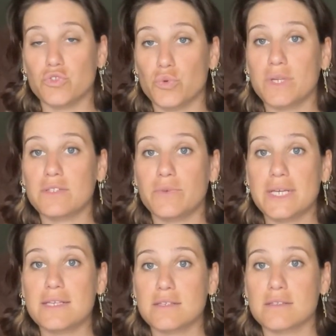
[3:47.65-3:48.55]
during the
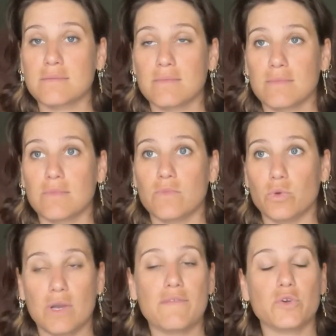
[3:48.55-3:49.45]
race,
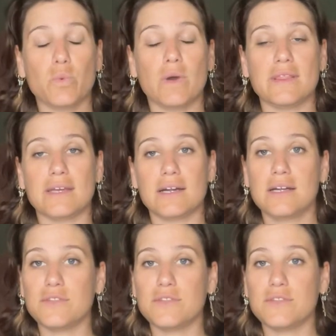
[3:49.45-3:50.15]
you never know when they are.